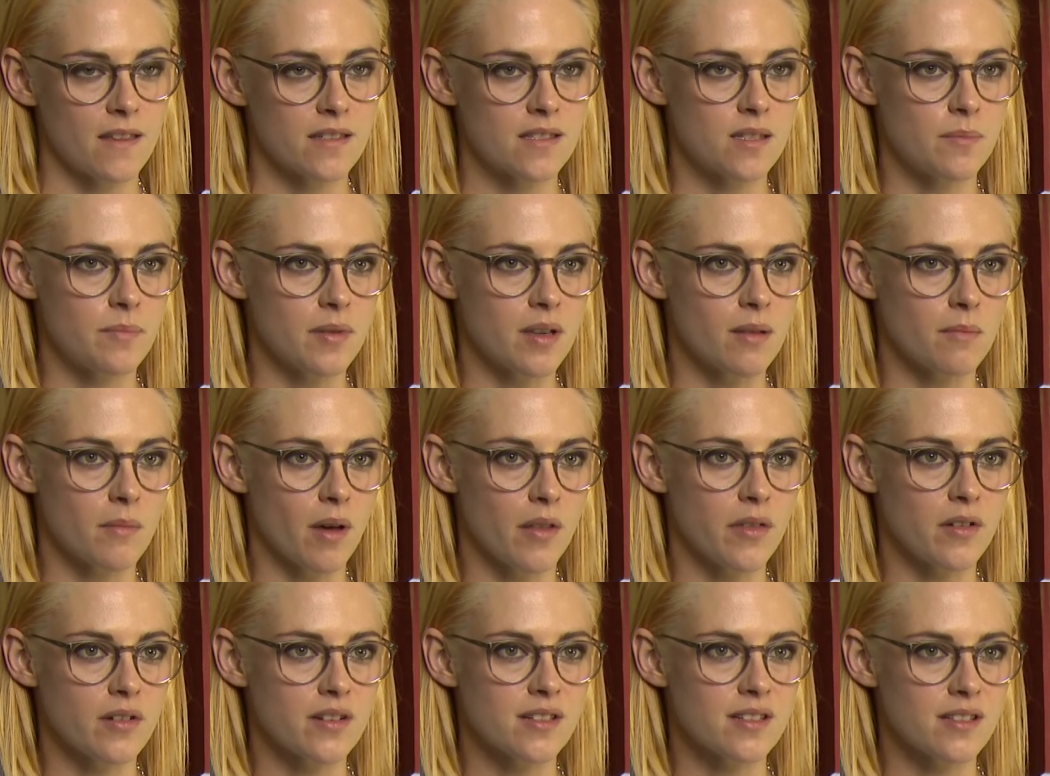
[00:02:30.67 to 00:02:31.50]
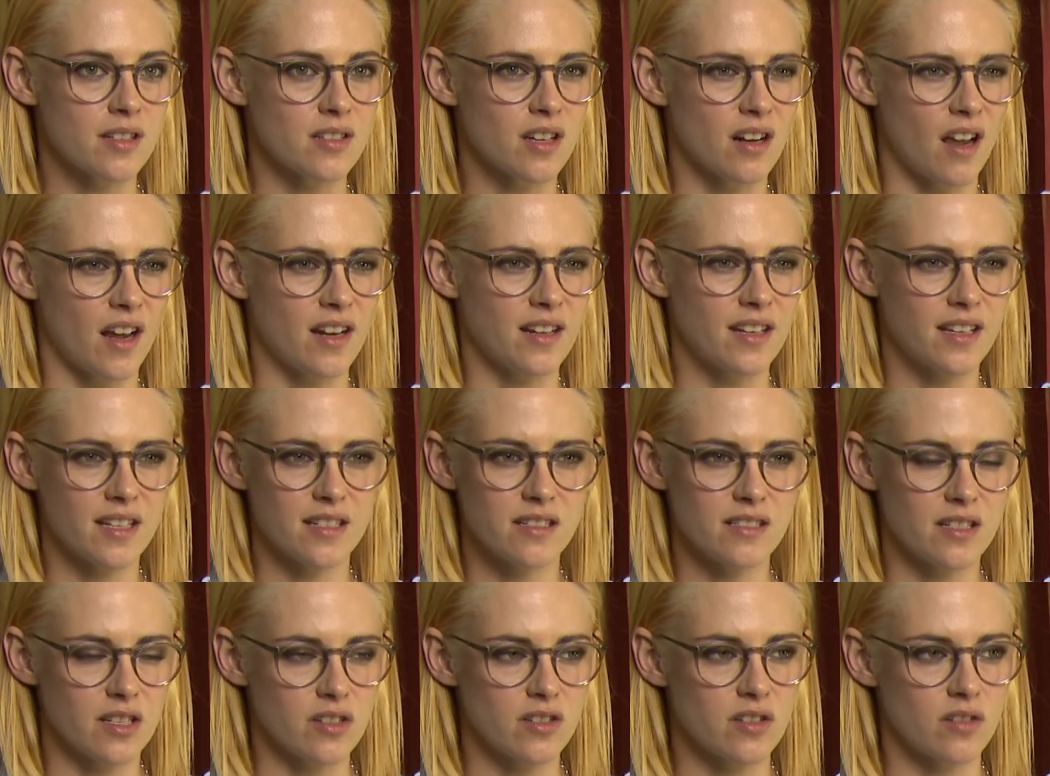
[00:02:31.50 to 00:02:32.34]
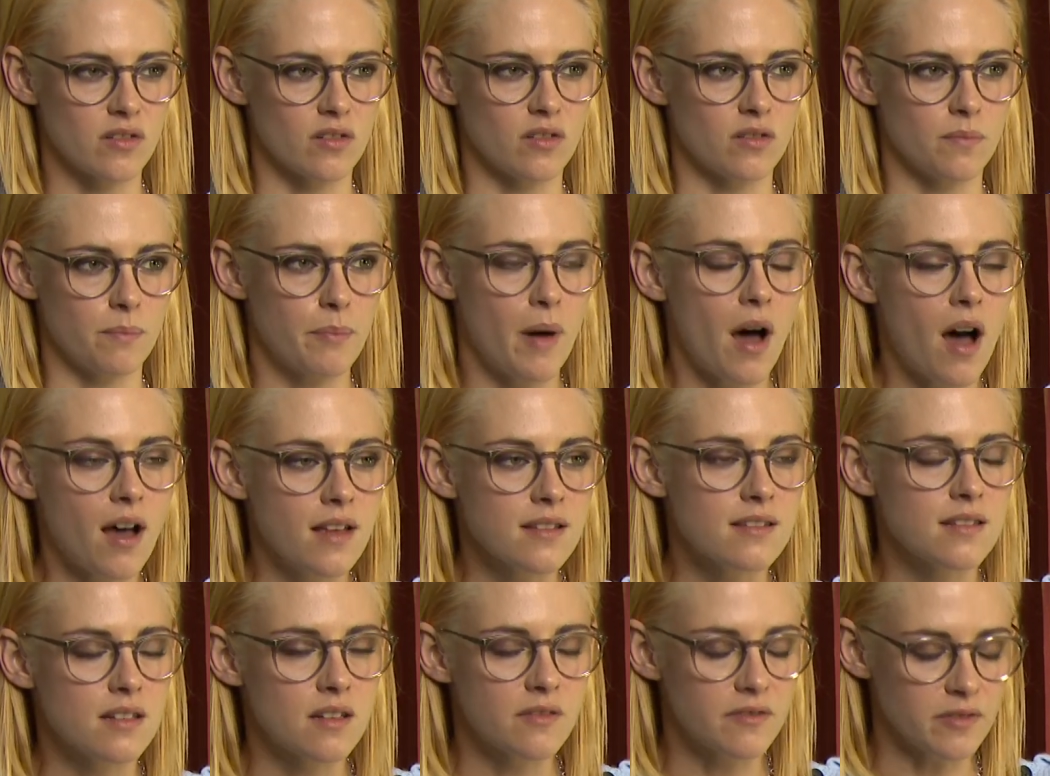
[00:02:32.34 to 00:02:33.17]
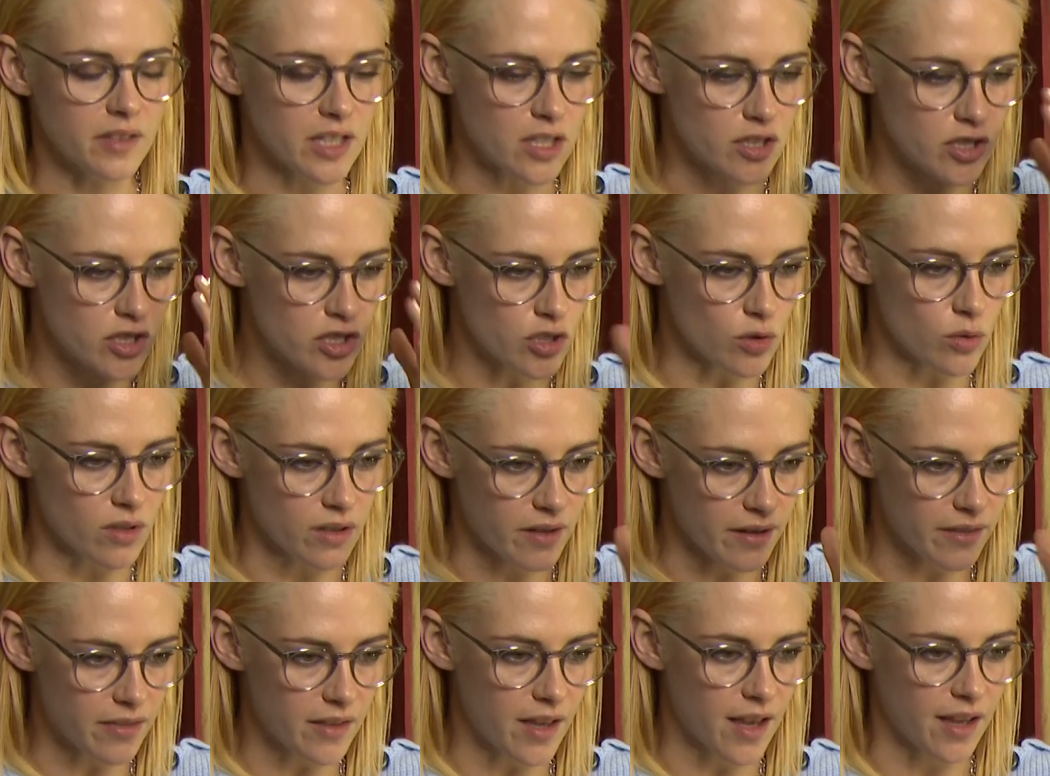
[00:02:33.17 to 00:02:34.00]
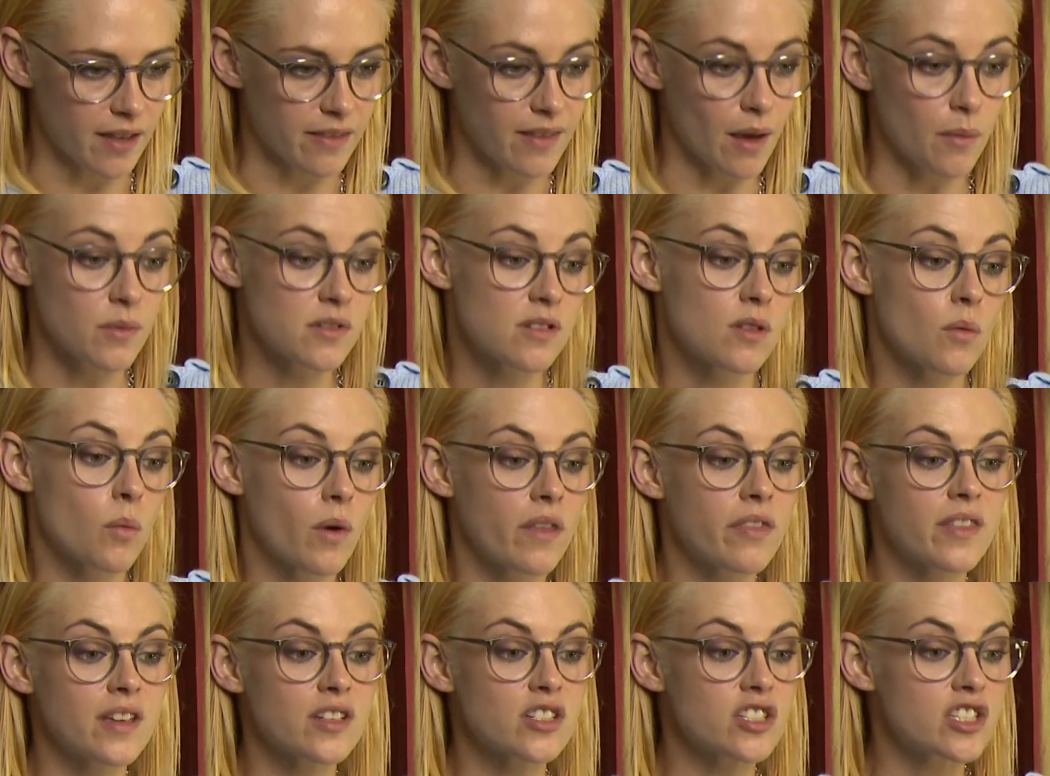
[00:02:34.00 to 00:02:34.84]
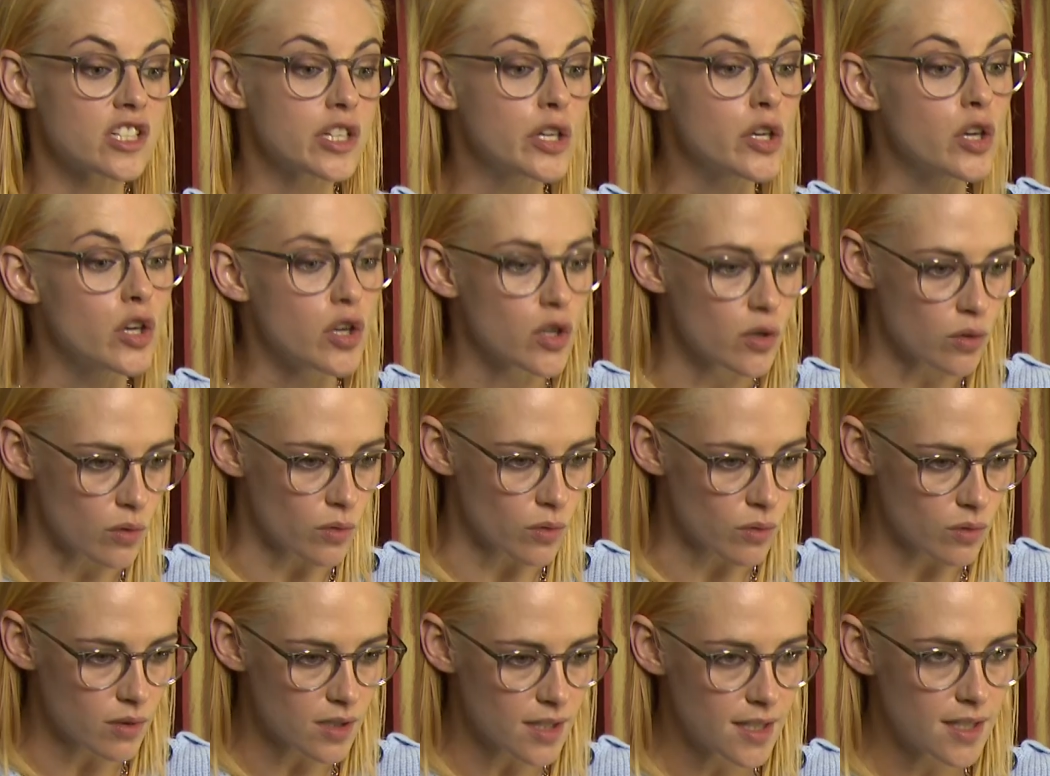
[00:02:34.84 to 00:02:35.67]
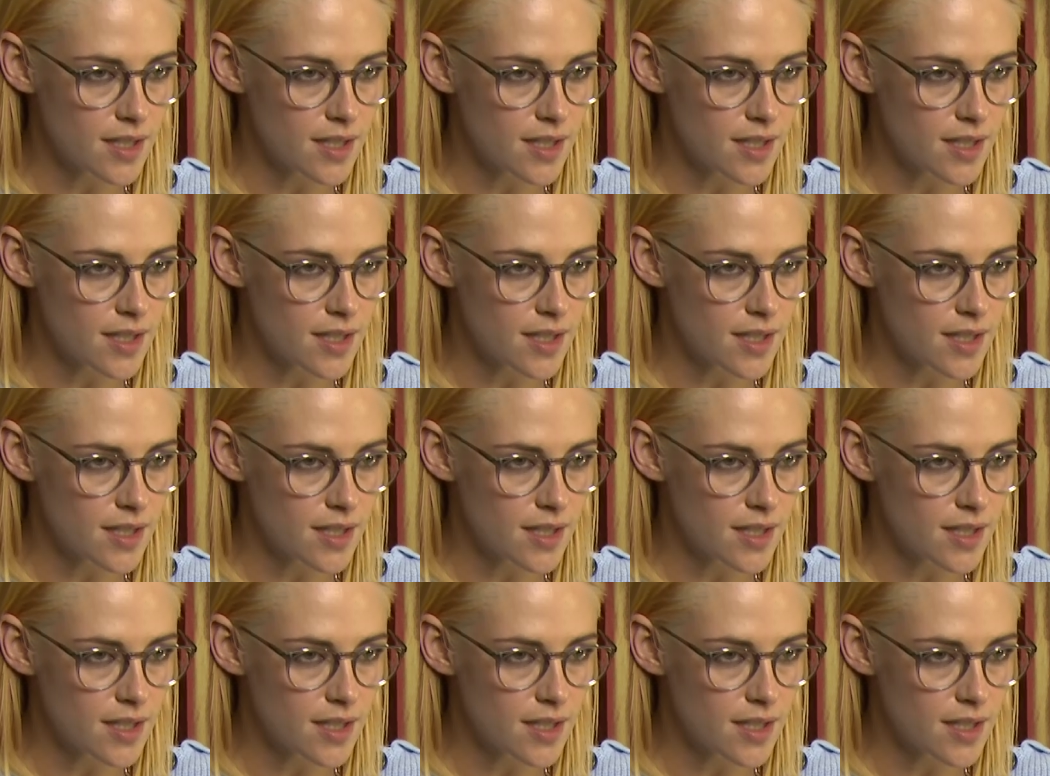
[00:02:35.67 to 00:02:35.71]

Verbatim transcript: To be a mother is such an unconditional, positively sure thing. That was the one thing she knew.